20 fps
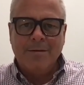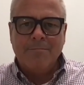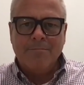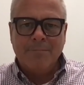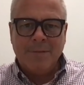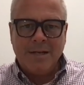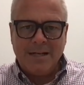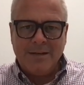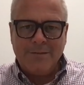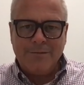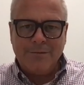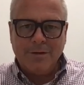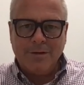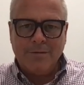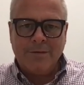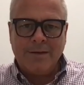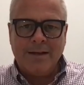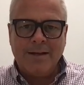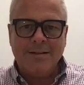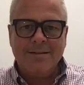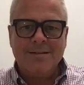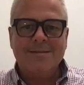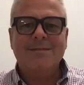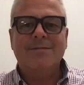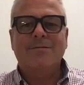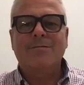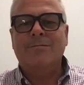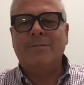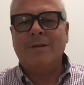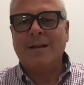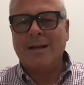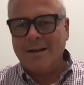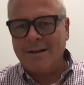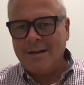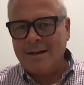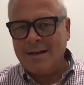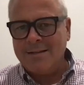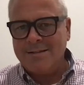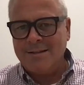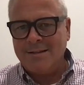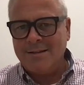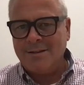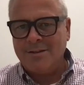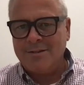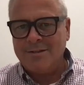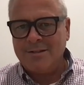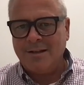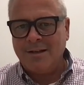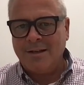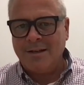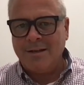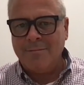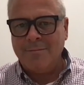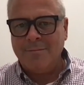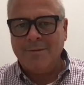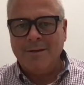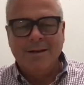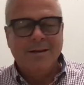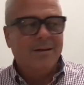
meaningful events, recognizing their time,